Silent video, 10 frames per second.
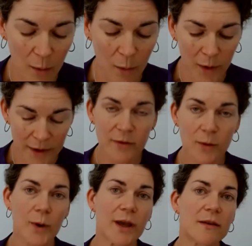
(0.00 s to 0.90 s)
One of the
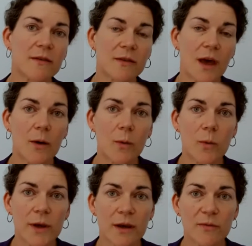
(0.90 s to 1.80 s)
ways that
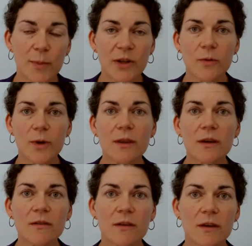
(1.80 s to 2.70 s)
we have been doing
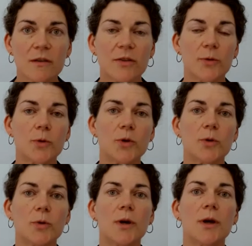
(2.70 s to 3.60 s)
this is
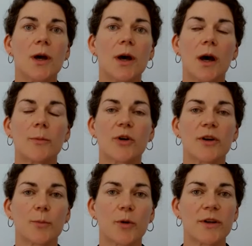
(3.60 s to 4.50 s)
through trying
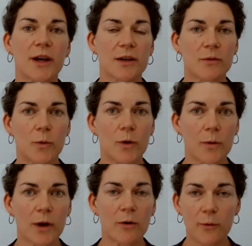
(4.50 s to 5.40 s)
to protect what we
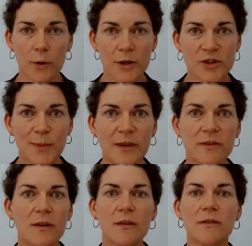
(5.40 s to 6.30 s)
call forage
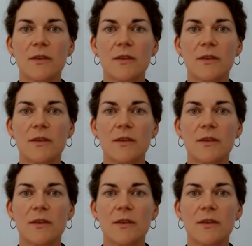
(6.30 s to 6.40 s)
species.